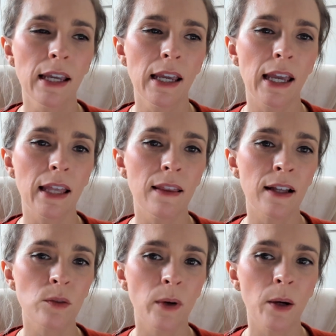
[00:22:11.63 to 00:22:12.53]
And
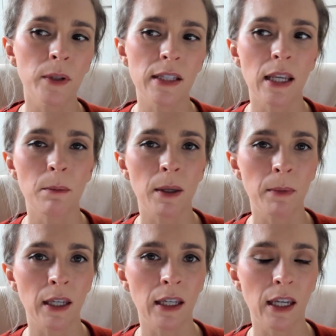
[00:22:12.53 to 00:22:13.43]
that's where I would say
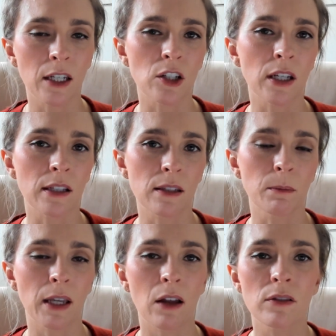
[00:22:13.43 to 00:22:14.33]
maybe engaging in some
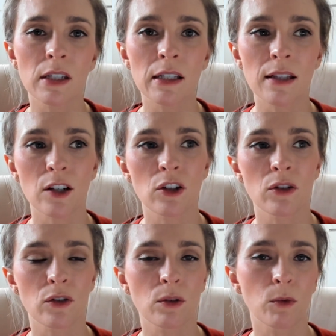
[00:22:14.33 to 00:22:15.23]
counseling sessions
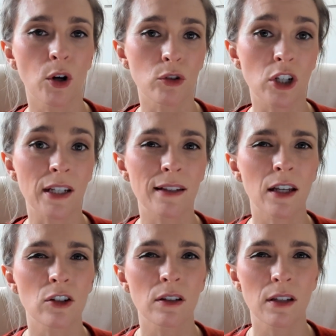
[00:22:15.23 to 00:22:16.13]
or some coaching
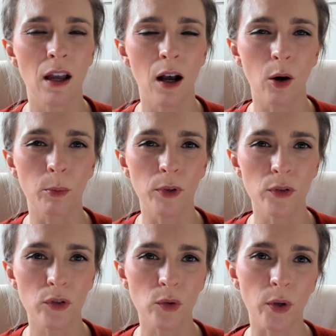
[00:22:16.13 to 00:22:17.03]
sessions to help you
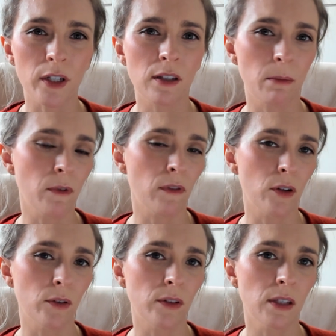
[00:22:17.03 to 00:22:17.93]
sort some of
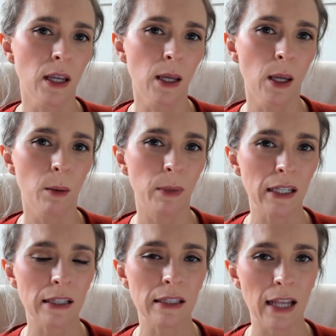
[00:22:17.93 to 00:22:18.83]
those
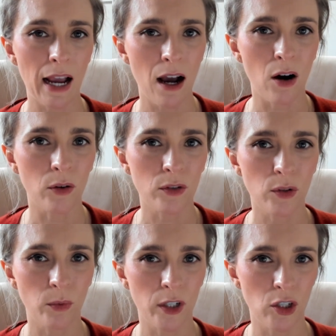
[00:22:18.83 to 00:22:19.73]
pieces out, to
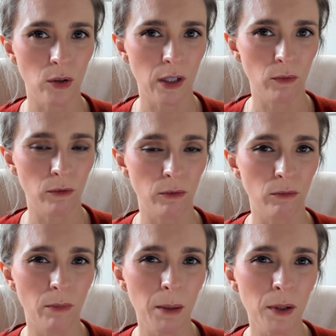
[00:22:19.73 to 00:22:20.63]
which you can
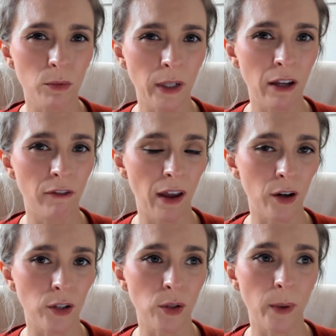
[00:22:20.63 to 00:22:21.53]
maybe
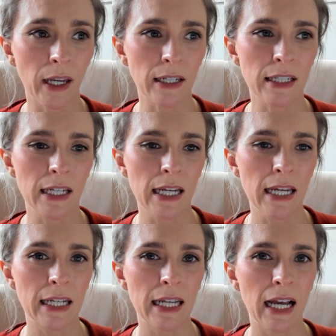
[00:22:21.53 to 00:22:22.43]
reevaluate
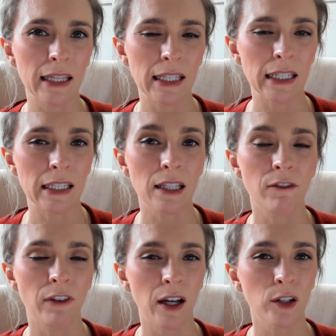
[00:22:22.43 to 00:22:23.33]
not the
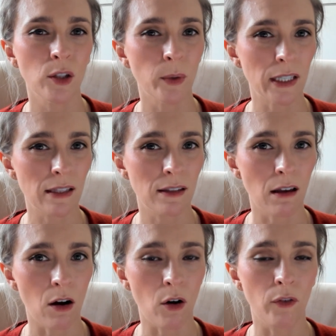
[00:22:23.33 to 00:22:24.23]
value
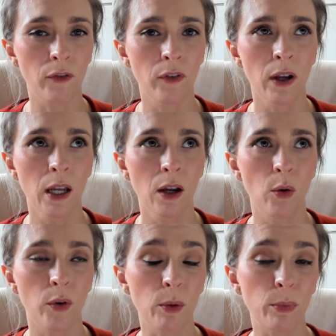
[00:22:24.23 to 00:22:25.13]
itself
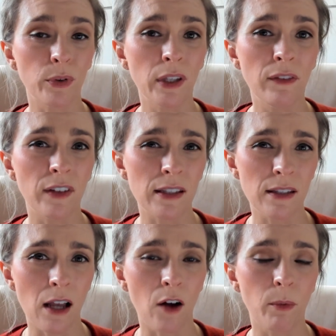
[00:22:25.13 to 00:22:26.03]
or the belief
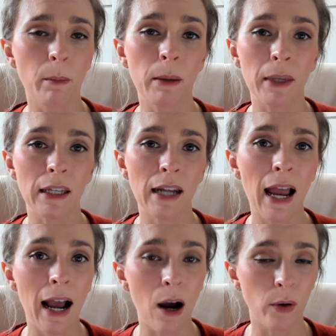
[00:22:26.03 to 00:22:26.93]
itself, but maybe in
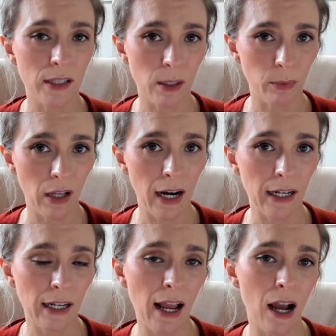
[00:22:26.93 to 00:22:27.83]
how it's applied
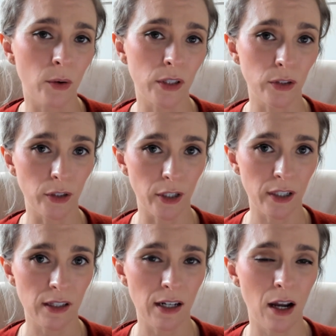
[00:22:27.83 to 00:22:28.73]
and how it
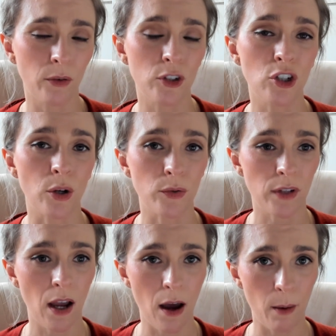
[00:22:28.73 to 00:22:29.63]
looks and how it shows
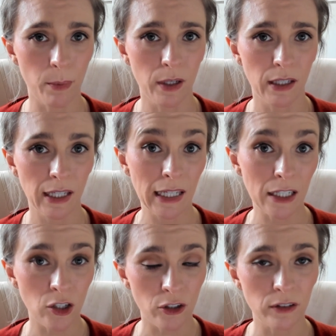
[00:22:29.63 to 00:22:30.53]
up in
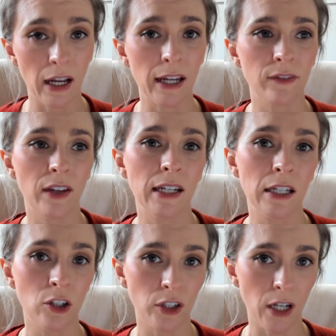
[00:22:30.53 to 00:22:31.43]
your life and in
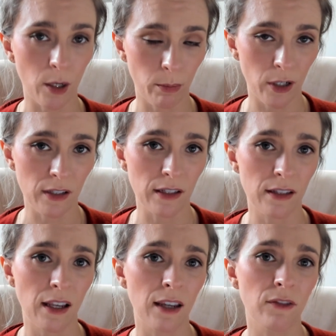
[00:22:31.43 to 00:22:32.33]
your young person's
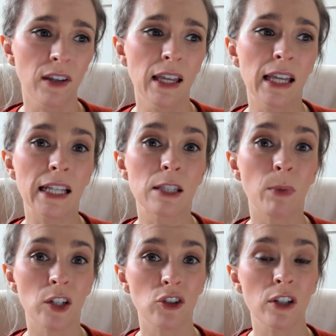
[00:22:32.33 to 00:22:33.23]
life,
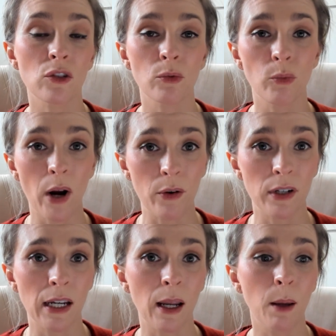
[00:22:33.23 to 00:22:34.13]
especially
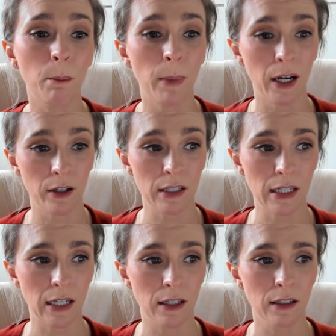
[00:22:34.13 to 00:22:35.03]
surrounding parenting.